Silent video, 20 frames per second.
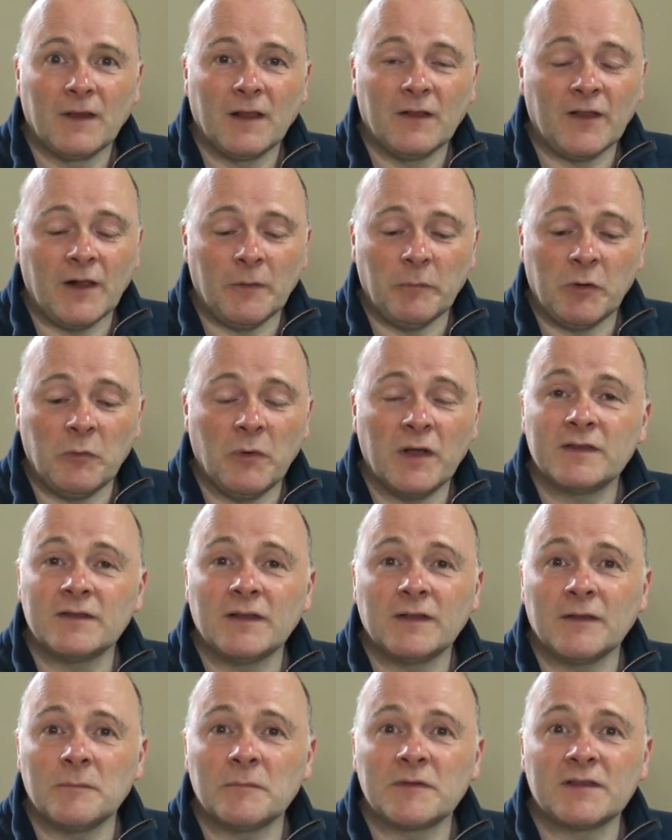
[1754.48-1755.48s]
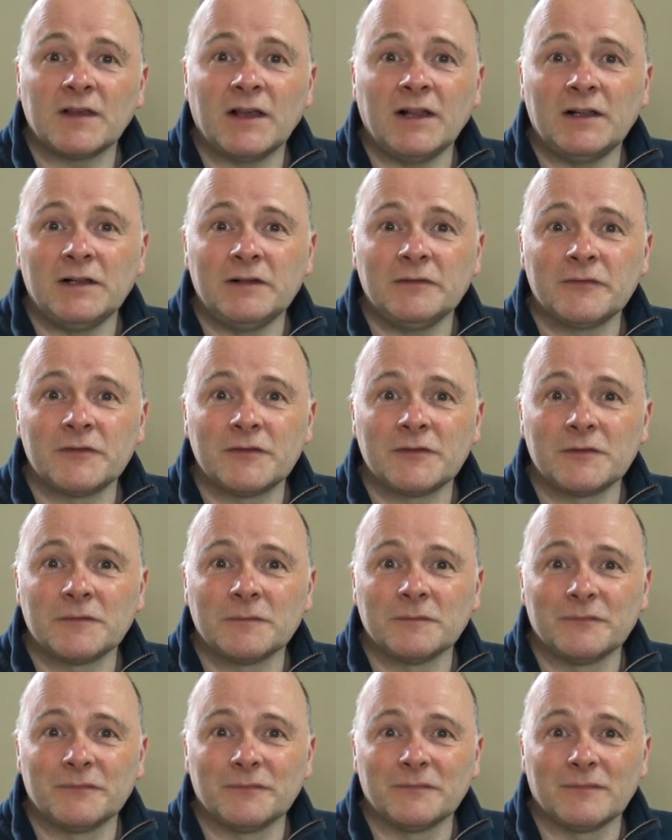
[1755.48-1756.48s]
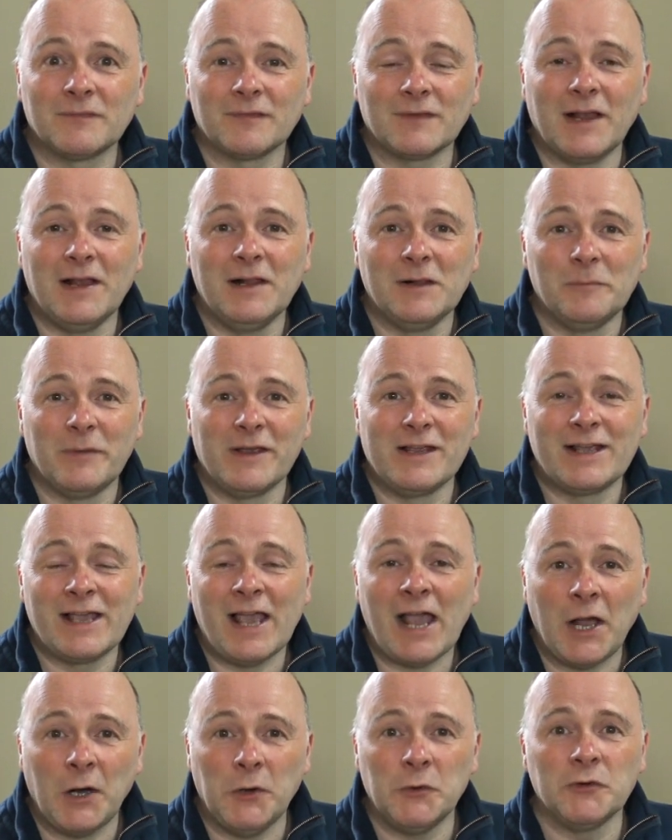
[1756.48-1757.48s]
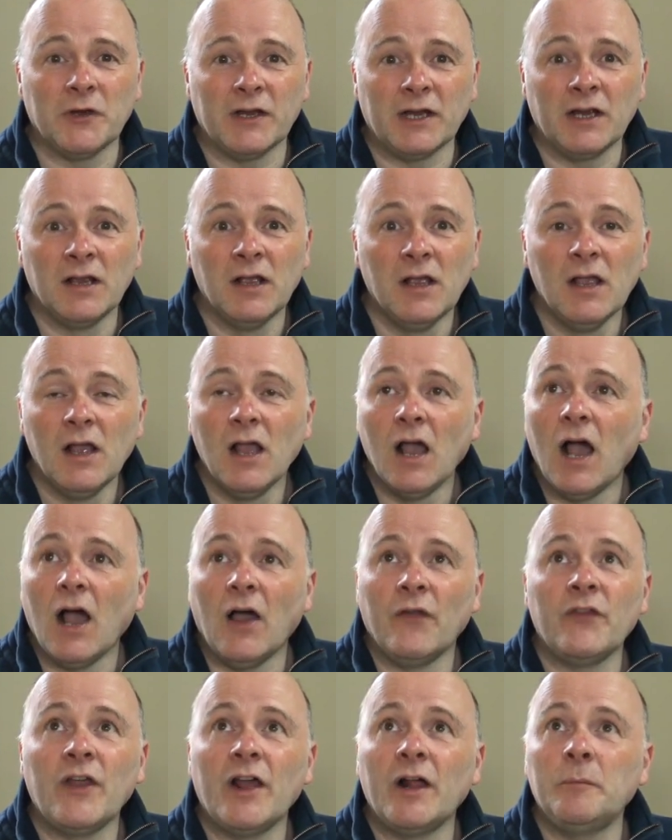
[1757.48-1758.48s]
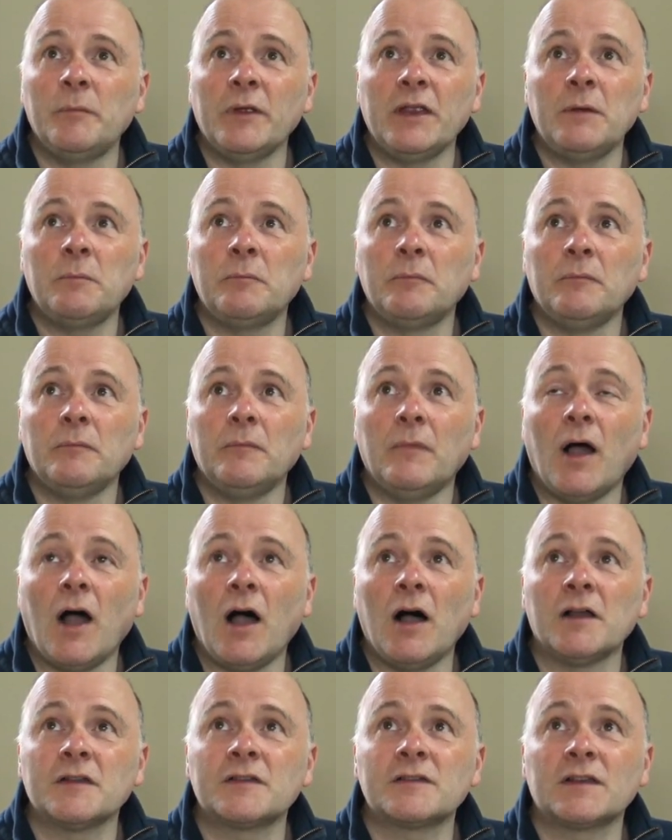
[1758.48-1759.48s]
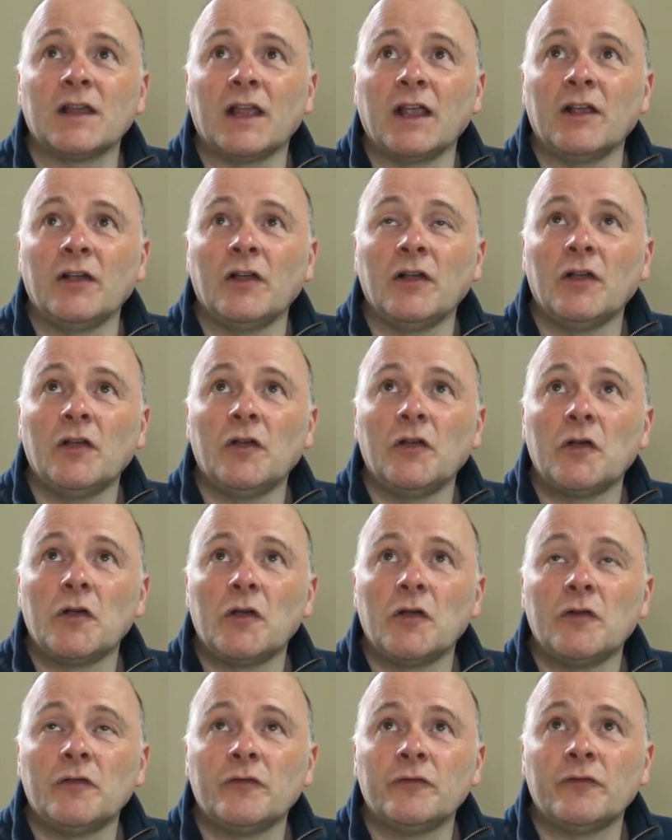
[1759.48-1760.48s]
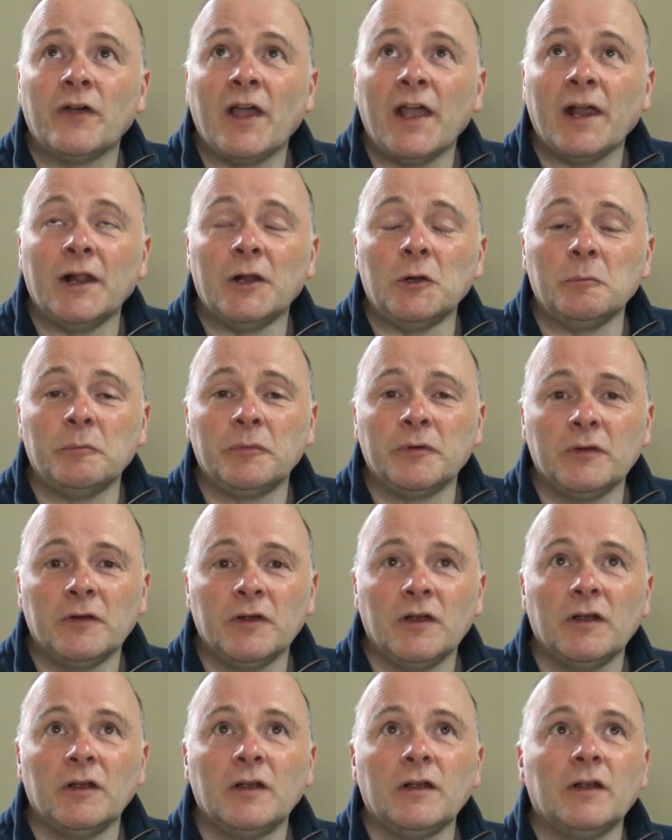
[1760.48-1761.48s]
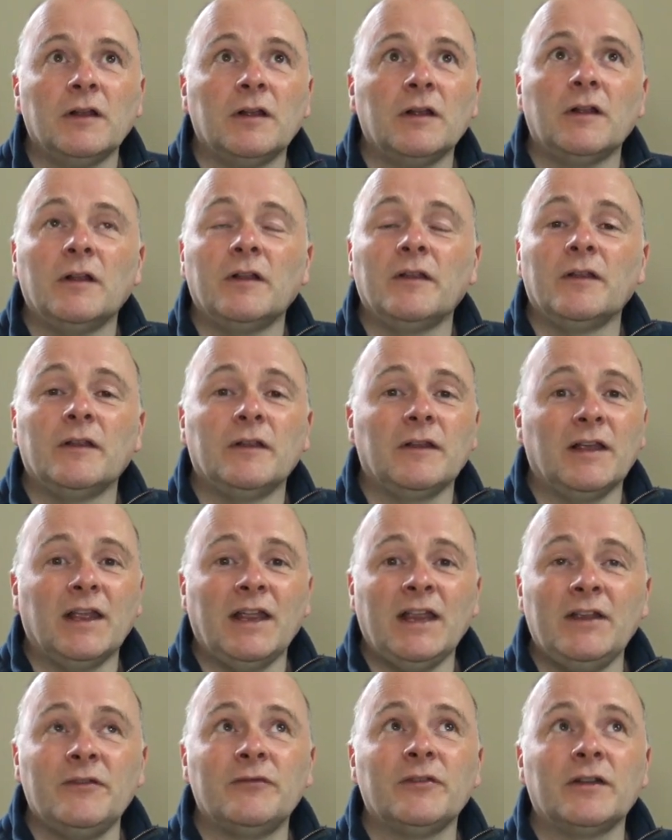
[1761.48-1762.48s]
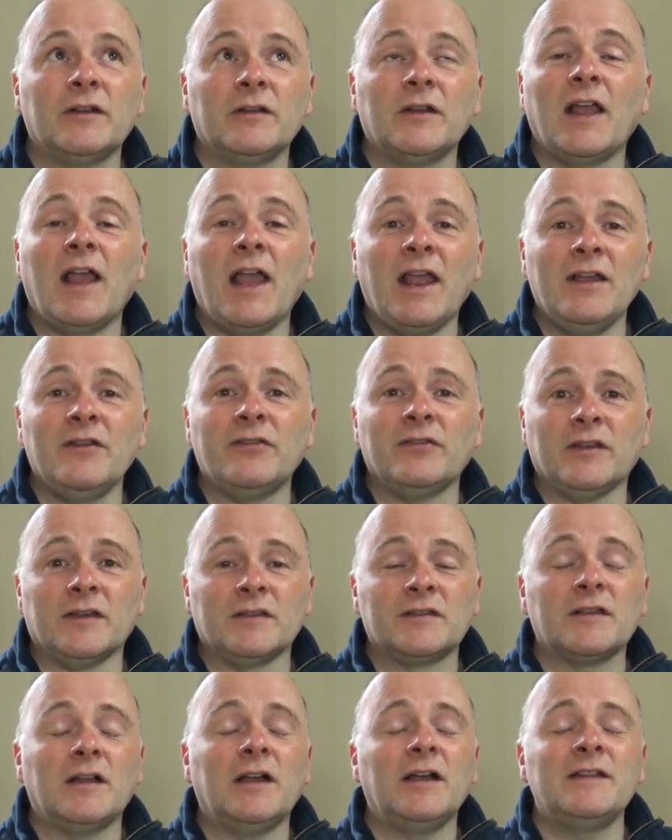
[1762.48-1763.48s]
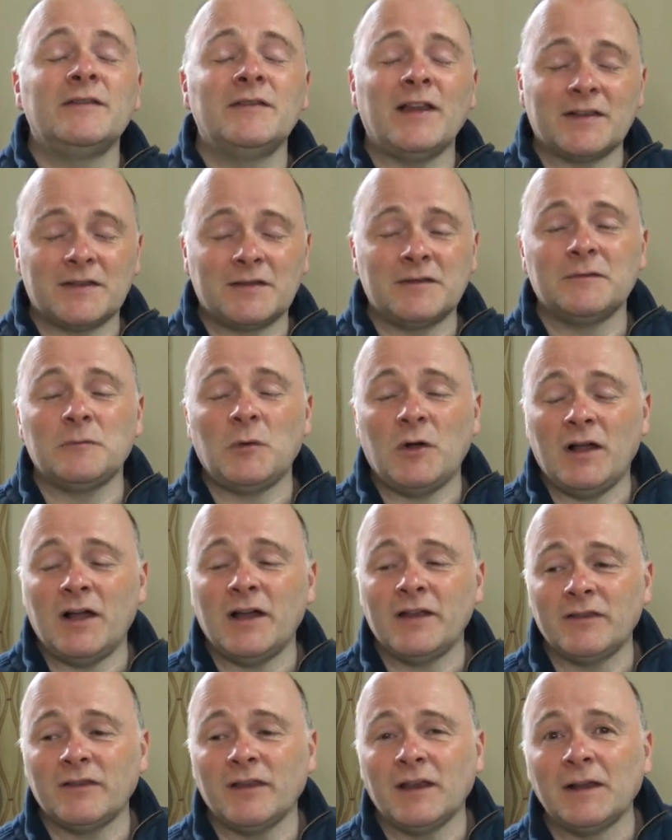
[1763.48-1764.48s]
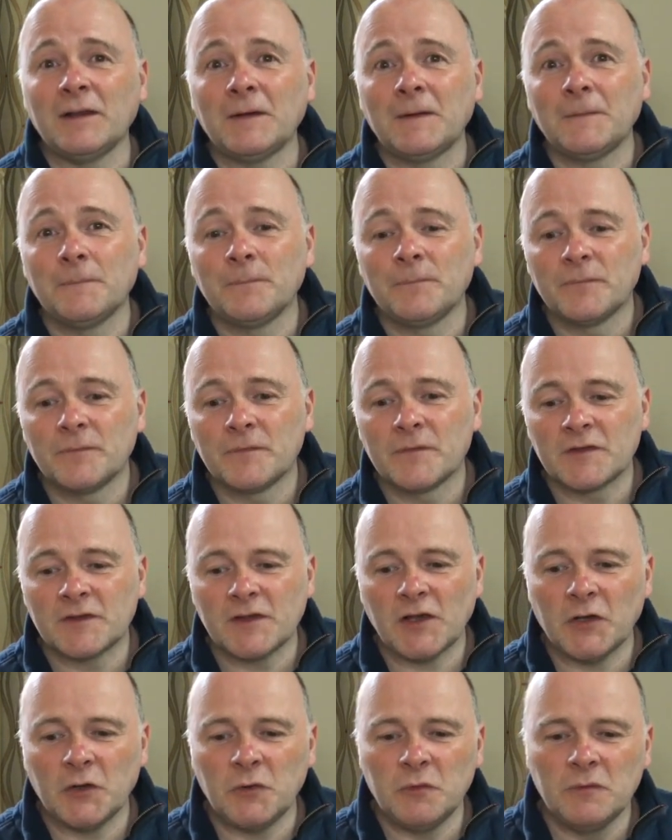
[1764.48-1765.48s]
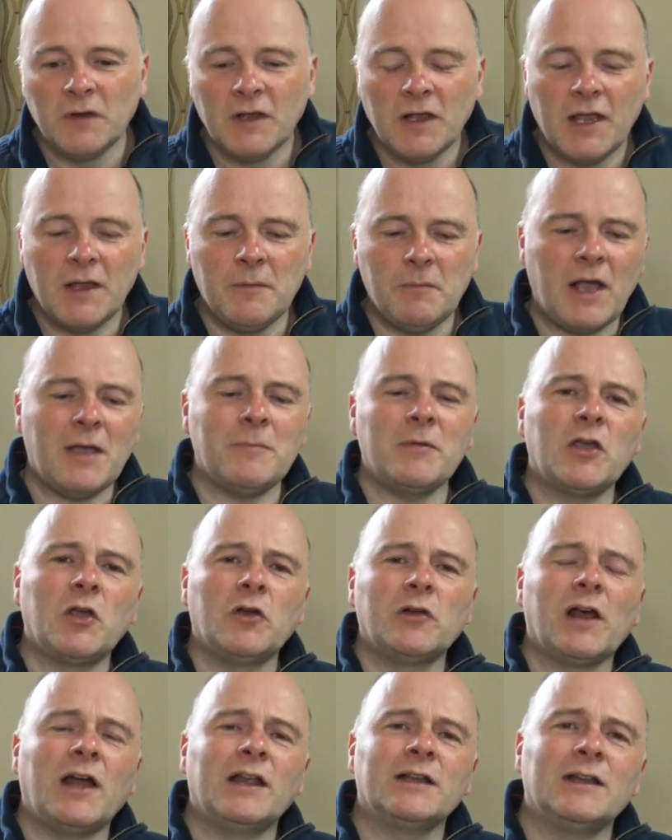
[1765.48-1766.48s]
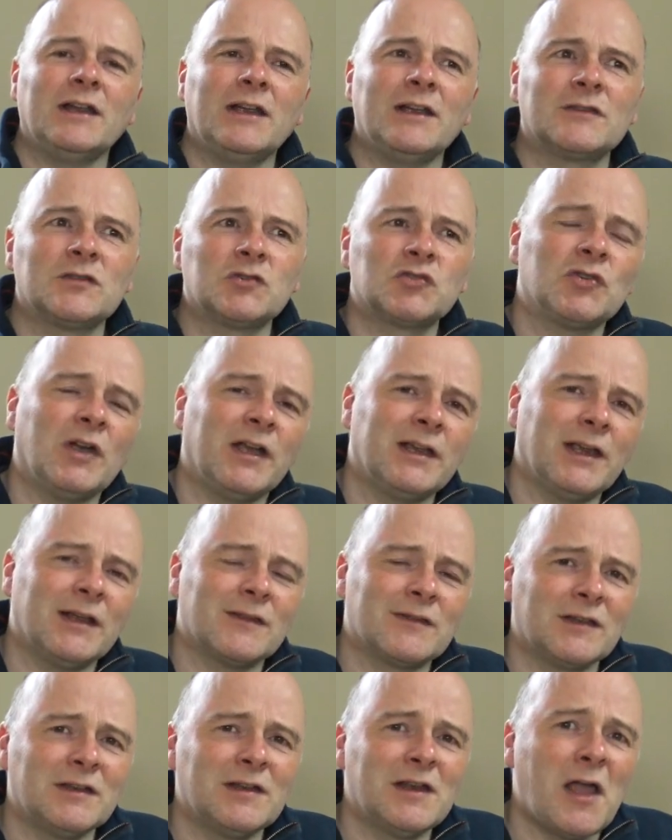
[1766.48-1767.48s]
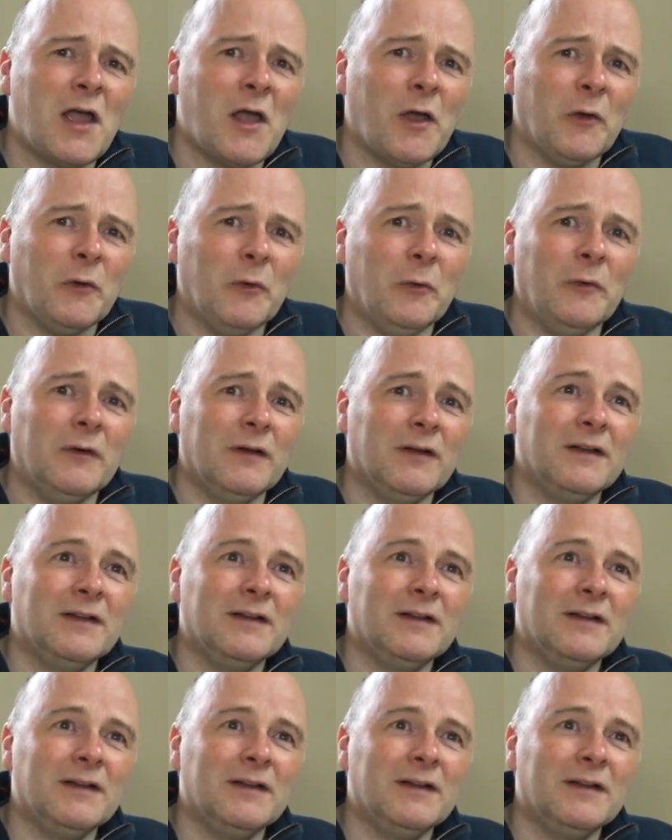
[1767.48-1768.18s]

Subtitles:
They'll be wetting themselves, they'll be cowering, and they'll be asking for help. Even atheists. And that's what I think. So it might be a good idea to try and get to know